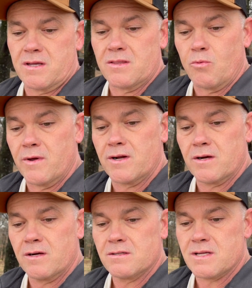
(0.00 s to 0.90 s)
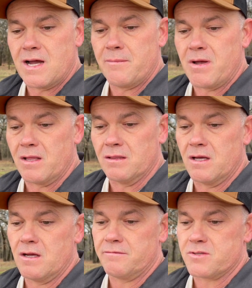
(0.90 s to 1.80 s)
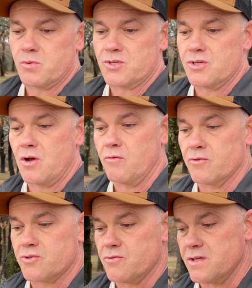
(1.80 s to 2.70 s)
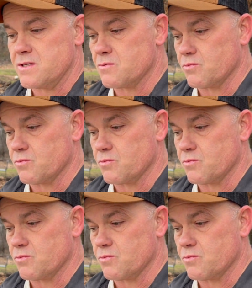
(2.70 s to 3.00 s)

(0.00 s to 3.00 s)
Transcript: In the winter time, I love switching over to these